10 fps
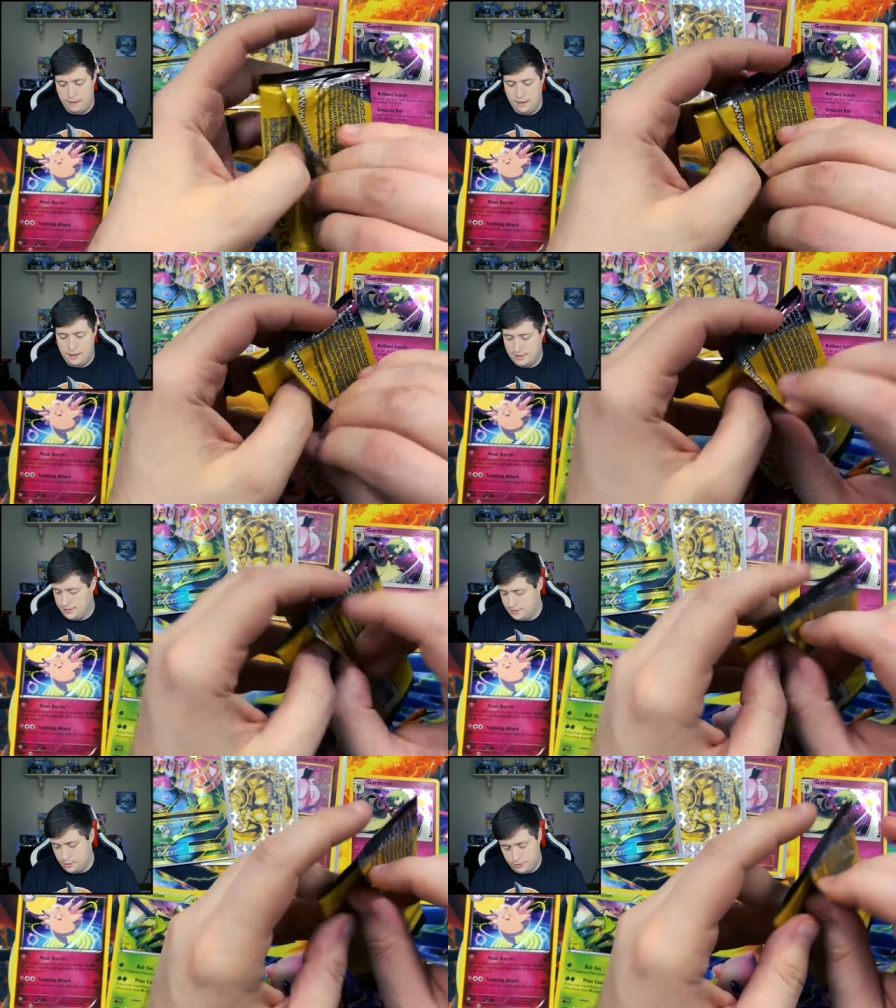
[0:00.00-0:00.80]
Yeah,
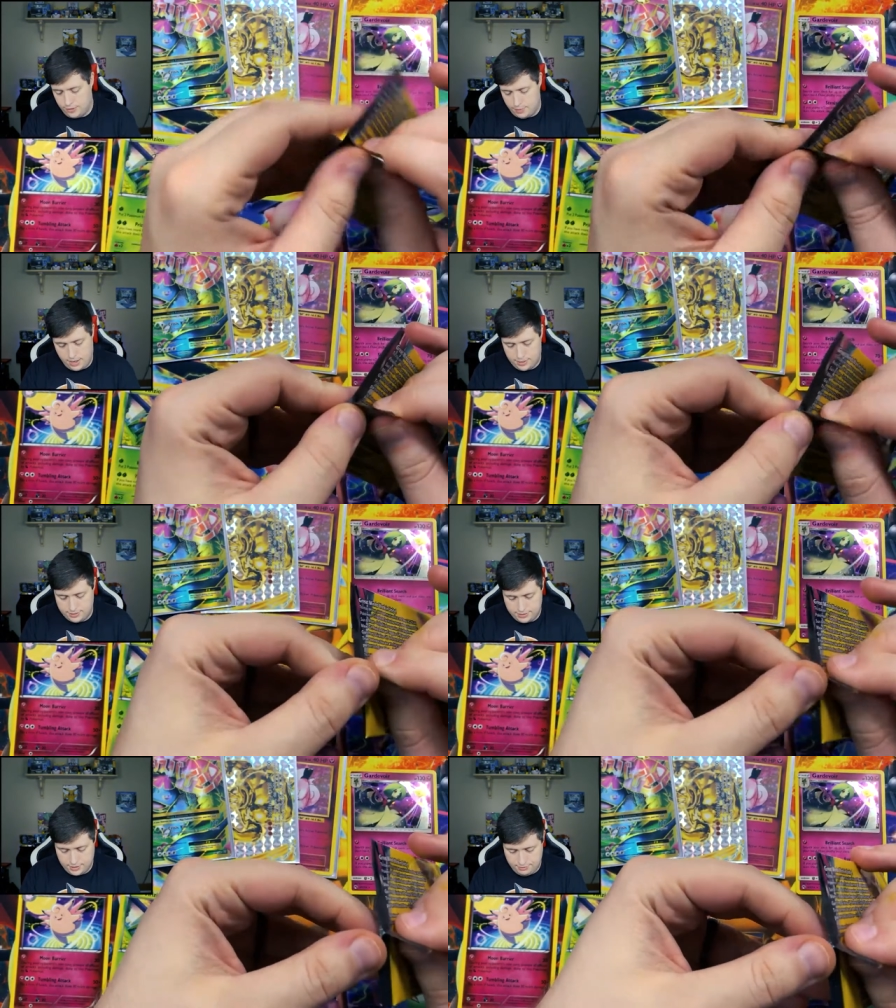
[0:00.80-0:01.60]
these Unified
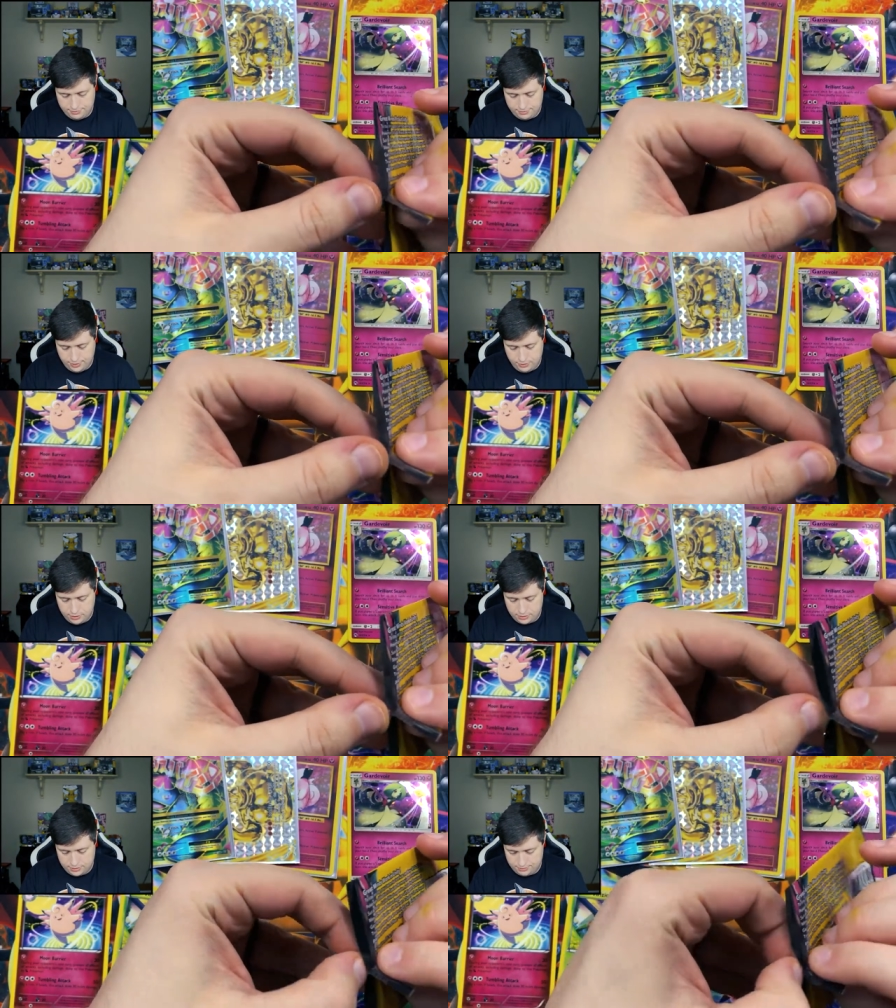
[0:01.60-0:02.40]
Minds, they've, they've
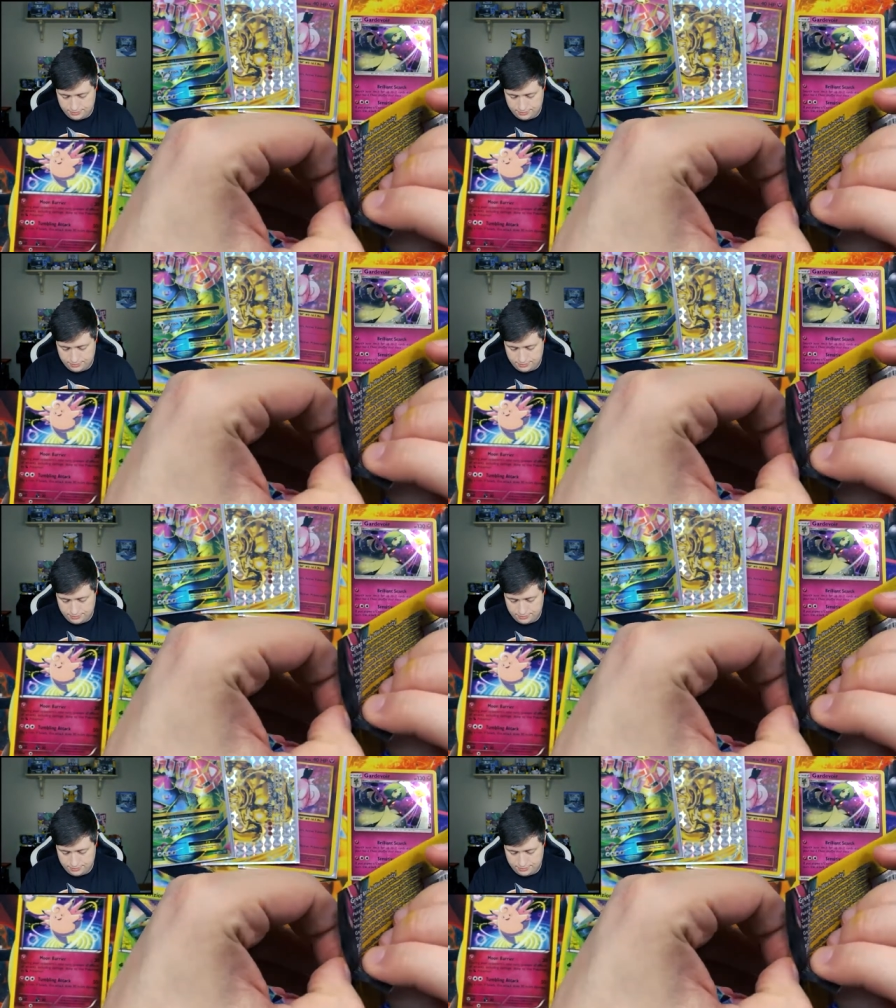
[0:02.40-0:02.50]
just